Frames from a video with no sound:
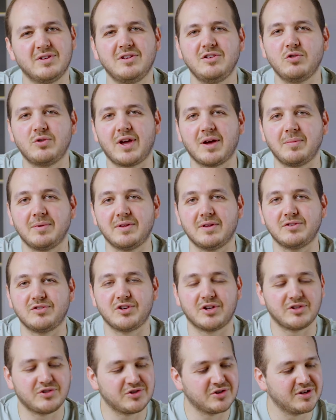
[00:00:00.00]
You can be the
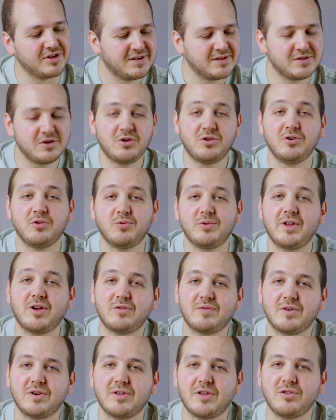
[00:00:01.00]
judge. So without
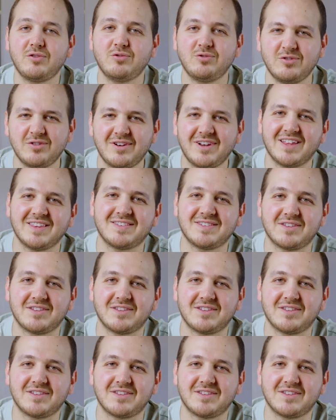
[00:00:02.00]
further ado, let's